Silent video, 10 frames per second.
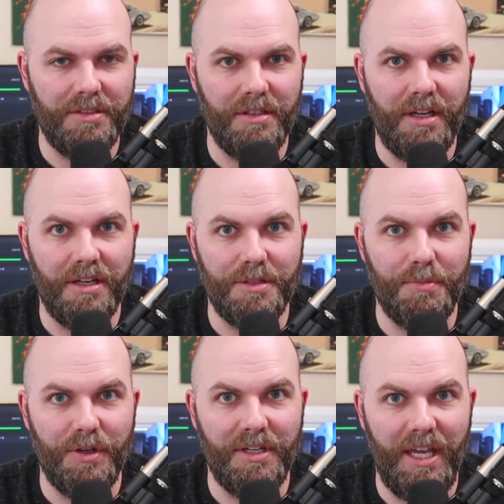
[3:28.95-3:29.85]
to the
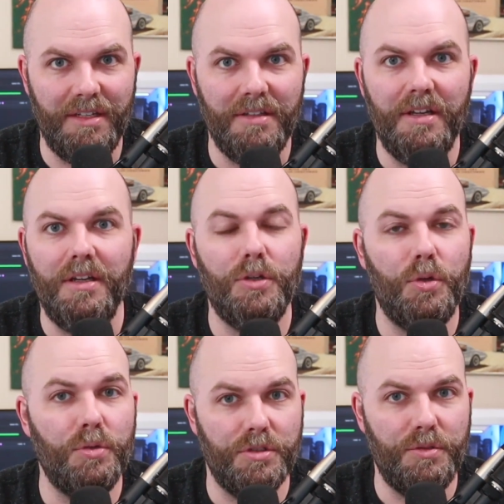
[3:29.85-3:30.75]
customer again.
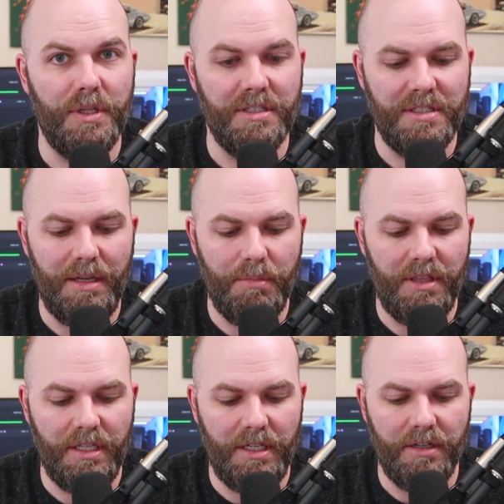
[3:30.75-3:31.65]
Google's doing the same
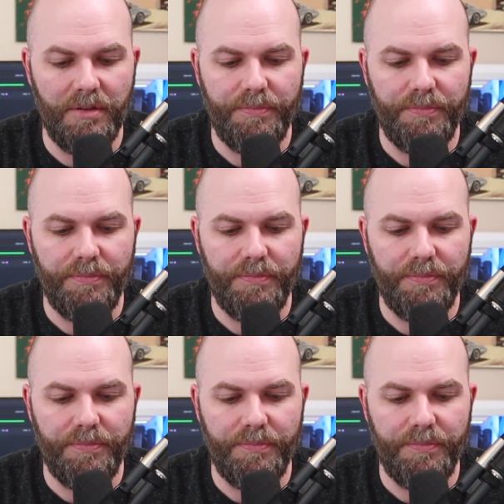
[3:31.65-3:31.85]
thing here.